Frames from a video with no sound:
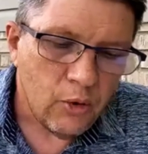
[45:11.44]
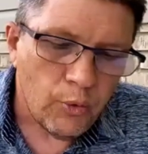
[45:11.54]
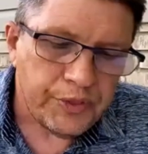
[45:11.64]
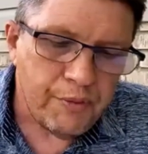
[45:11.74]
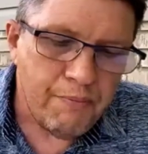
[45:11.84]

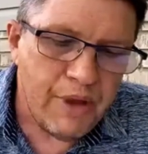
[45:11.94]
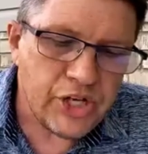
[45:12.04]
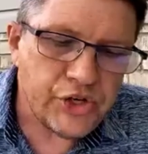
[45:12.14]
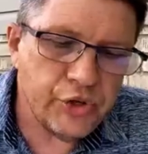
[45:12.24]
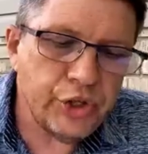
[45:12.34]
With the
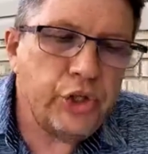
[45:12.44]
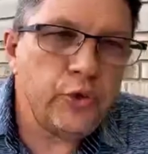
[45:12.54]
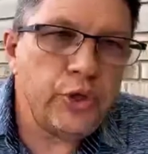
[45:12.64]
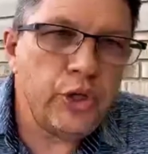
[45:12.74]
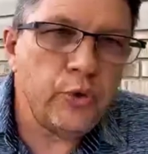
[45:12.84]
measure
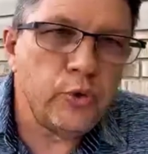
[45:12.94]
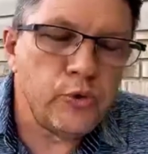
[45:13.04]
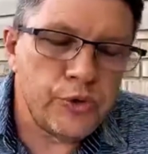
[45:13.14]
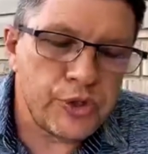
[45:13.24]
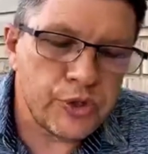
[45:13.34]
you
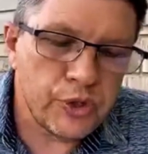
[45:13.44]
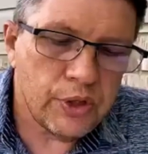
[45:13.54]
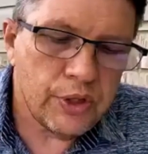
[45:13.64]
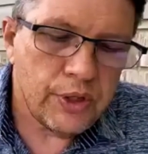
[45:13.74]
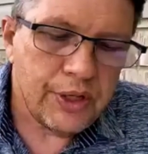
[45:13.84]
use,
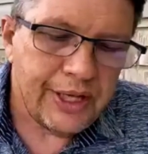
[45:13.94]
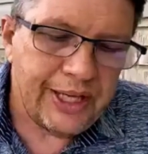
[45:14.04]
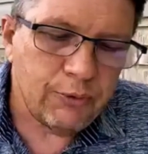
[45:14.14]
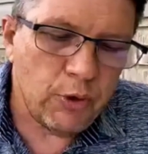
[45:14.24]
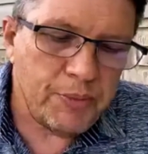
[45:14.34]

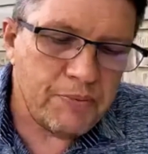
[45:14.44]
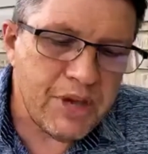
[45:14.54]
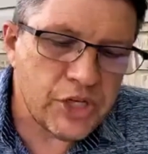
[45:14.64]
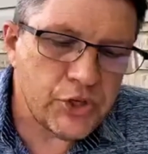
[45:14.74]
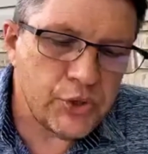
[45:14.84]
it will be
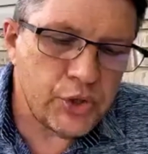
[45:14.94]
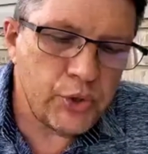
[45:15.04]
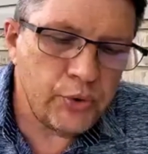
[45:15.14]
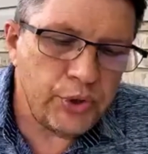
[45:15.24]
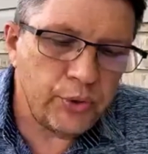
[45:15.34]
measured
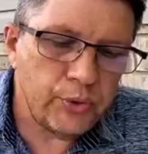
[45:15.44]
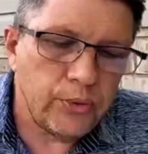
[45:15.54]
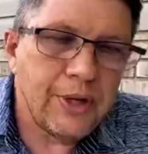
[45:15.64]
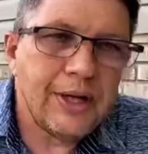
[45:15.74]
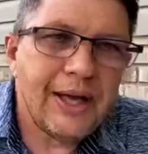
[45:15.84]
to
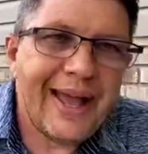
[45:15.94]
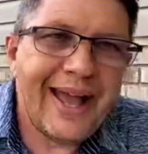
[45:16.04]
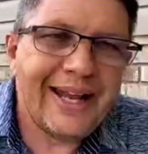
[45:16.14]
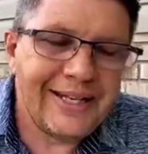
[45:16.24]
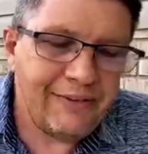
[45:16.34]
you,
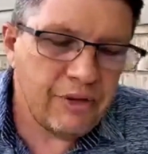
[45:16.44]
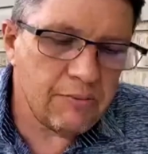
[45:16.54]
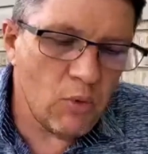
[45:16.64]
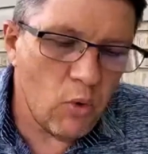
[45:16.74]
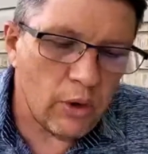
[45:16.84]
and
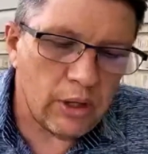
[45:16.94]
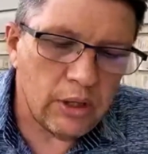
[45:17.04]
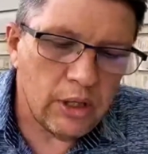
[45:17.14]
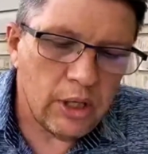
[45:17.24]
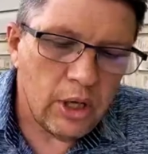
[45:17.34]
even more.